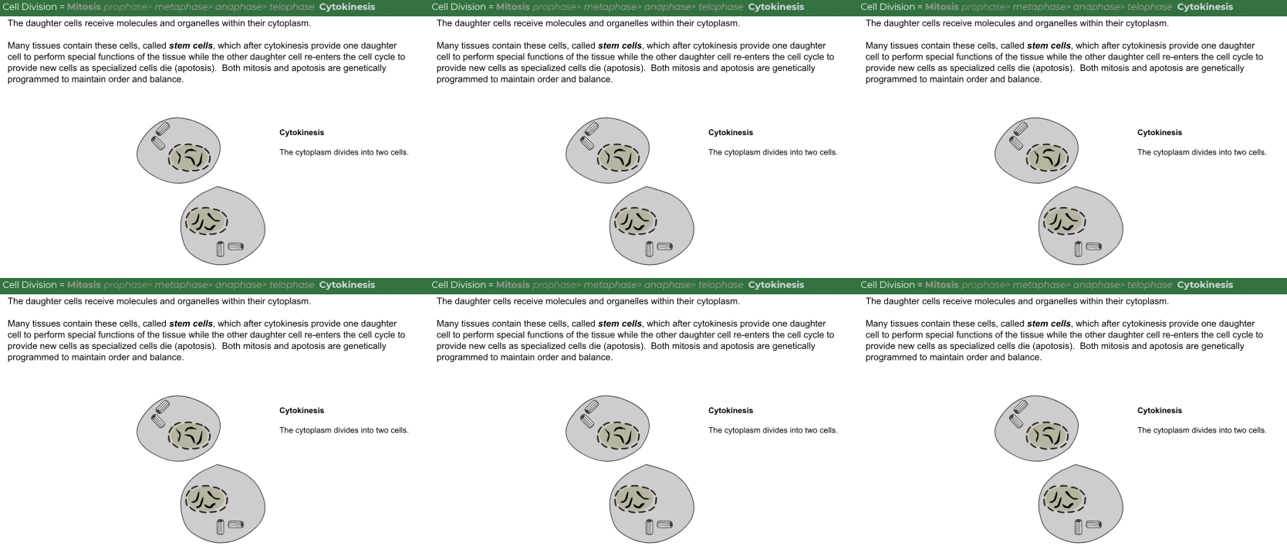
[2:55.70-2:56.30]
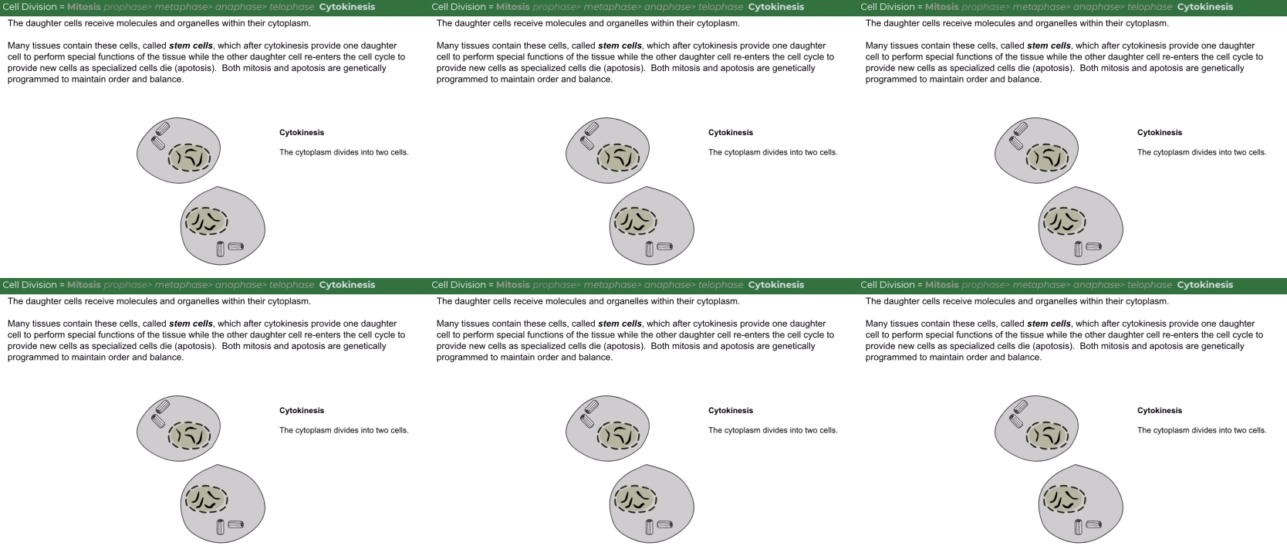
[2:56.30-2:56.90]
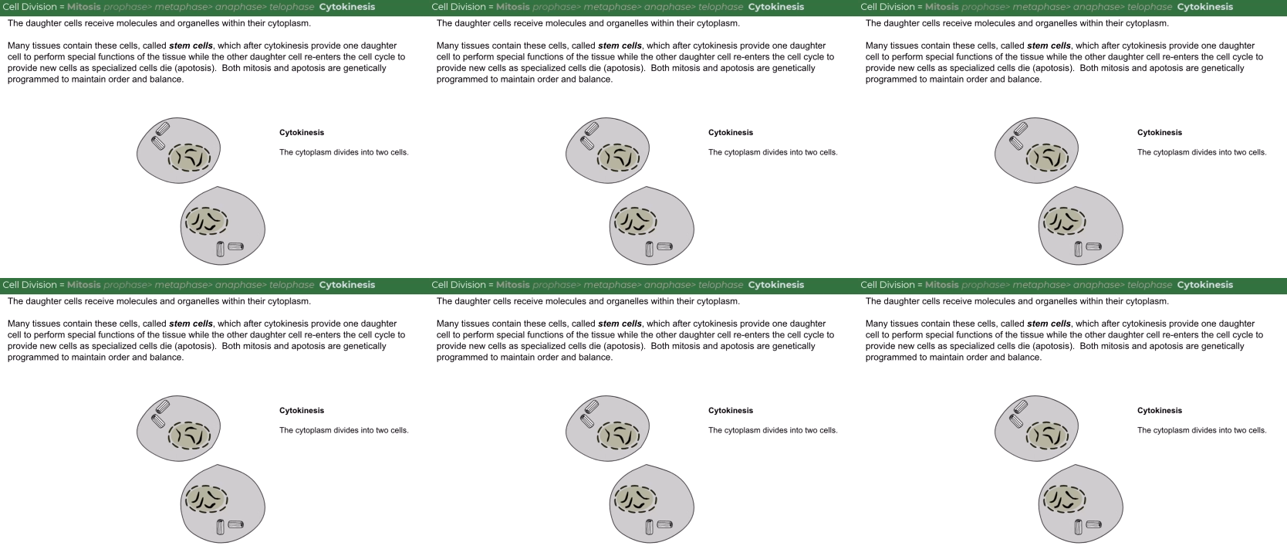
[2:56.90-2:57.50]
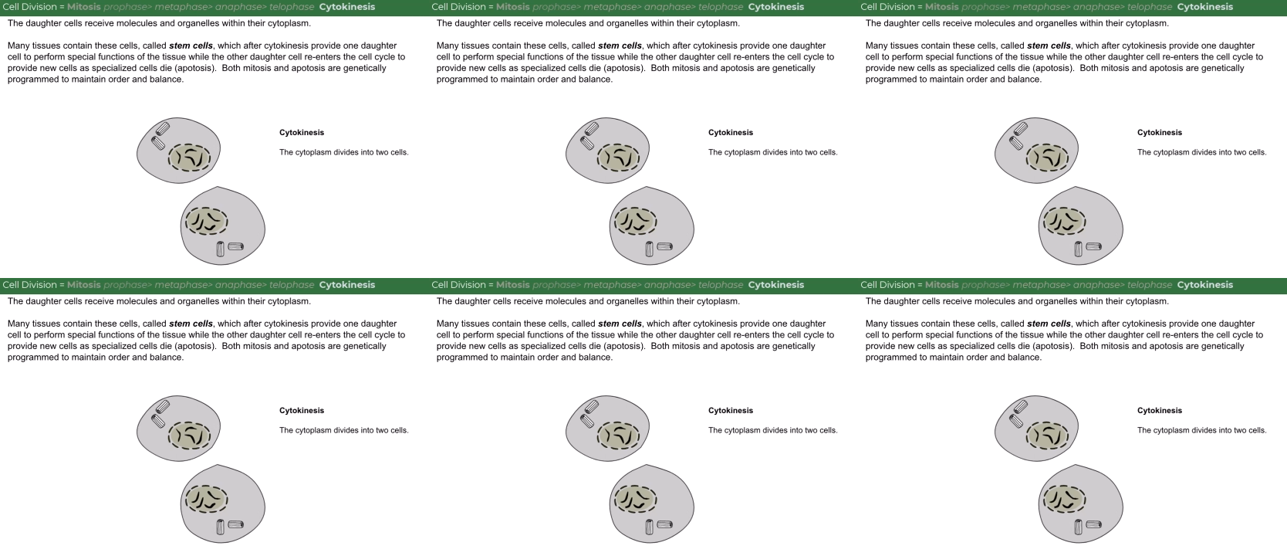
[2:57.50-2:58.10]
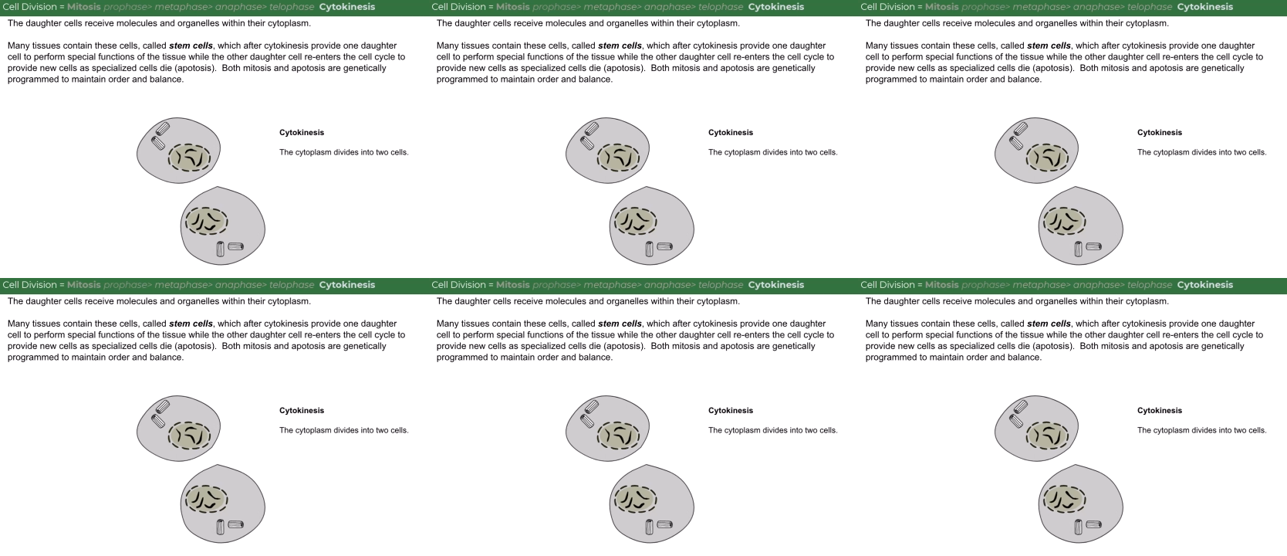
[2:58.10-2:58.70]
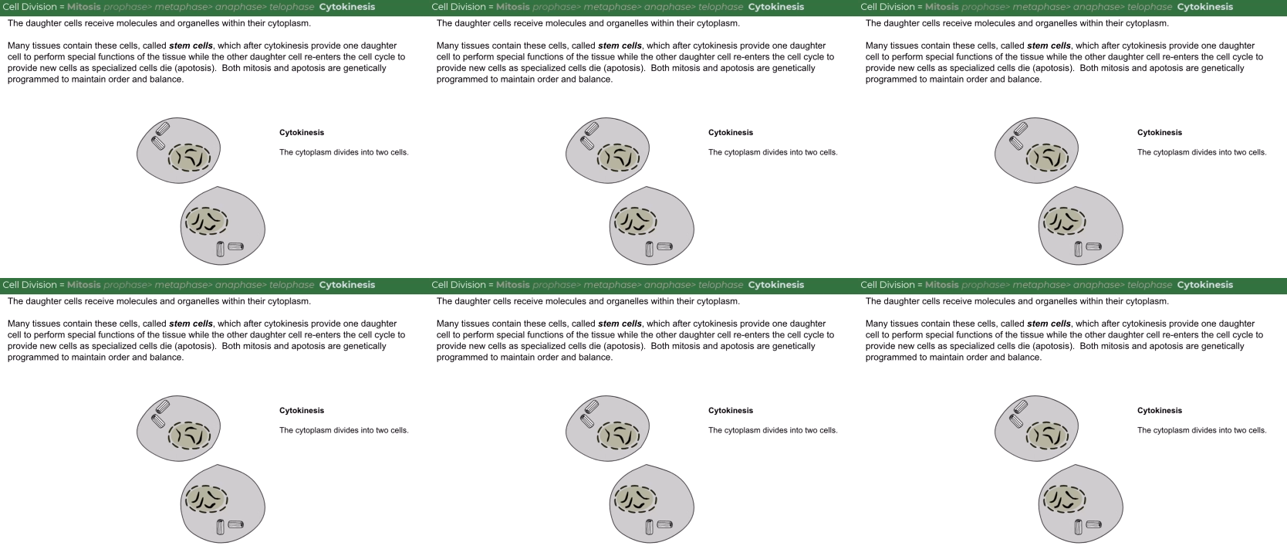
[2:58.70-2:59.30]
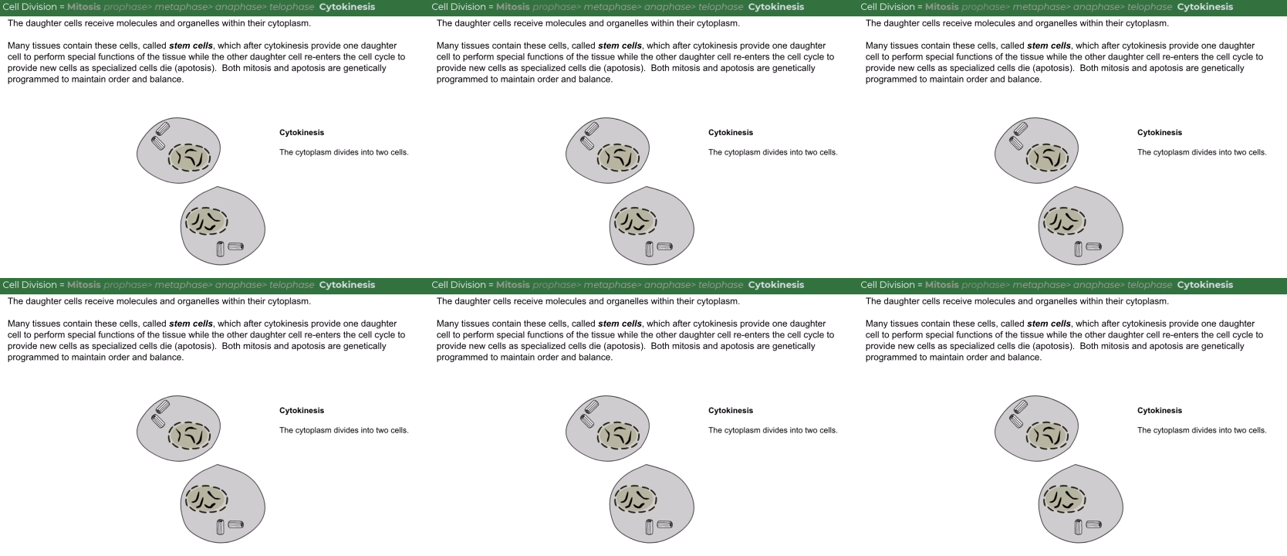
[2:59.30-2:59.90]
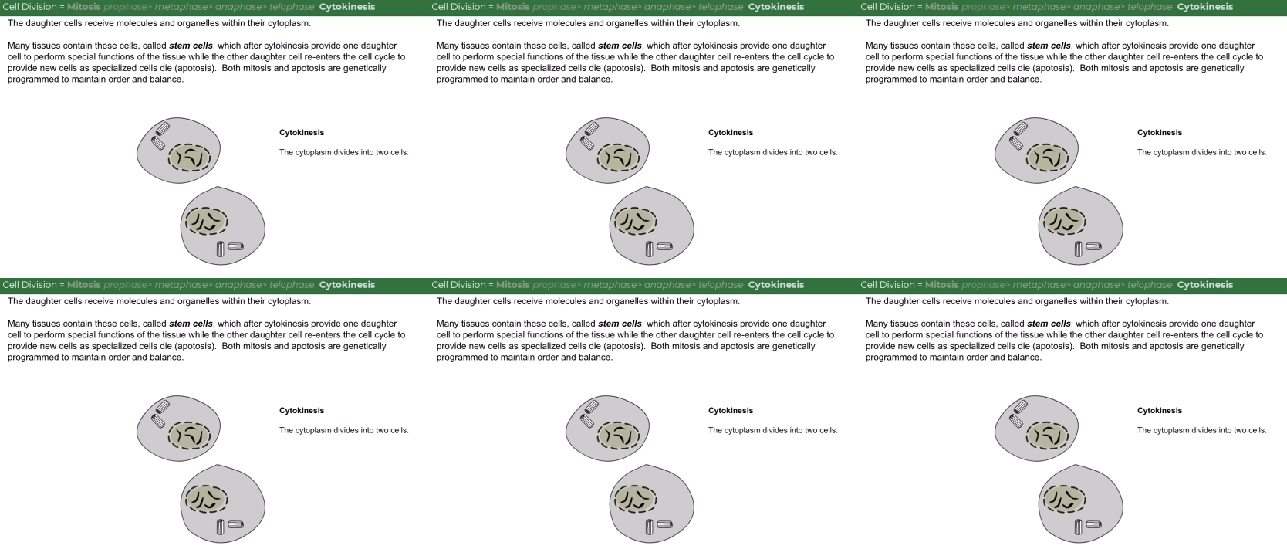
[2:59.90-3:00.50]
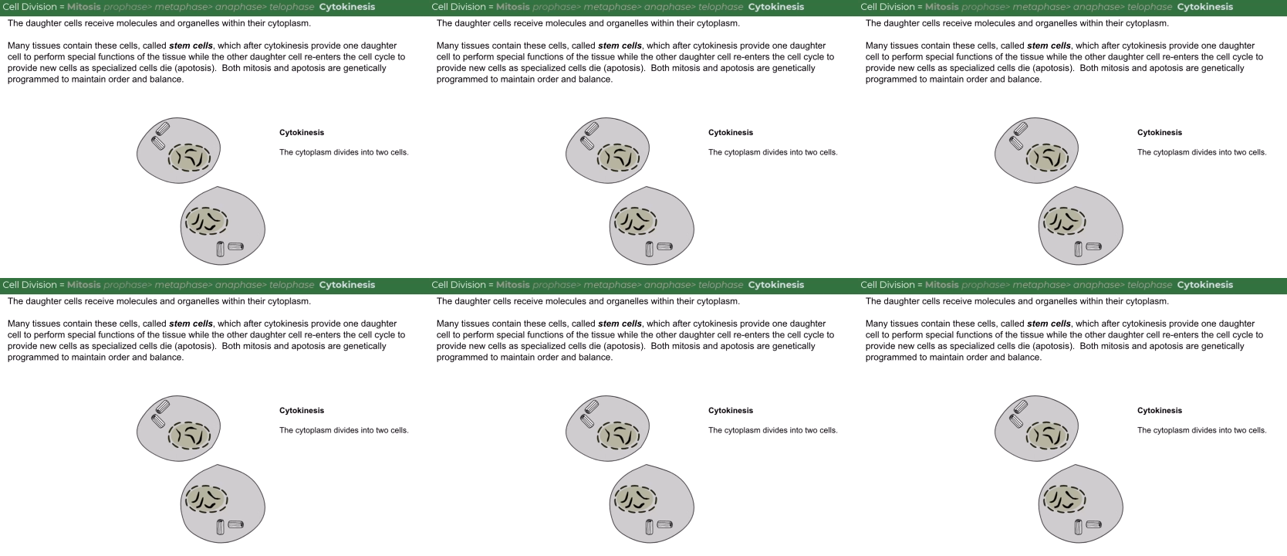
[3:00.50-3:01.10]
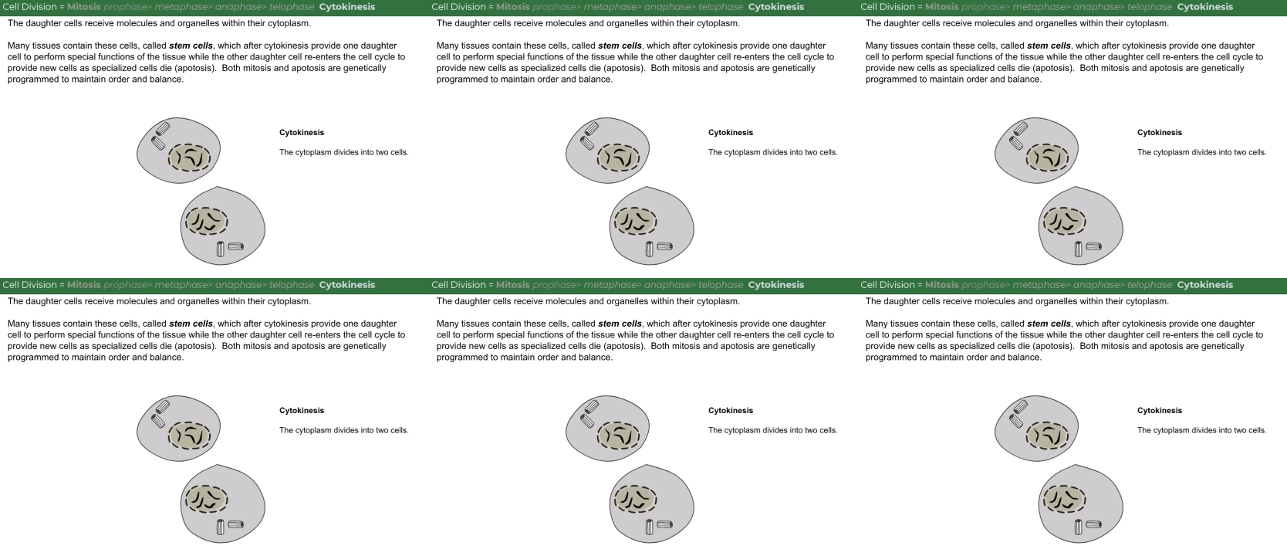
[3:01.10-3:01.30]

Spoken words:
Nobody's mouth can be seen.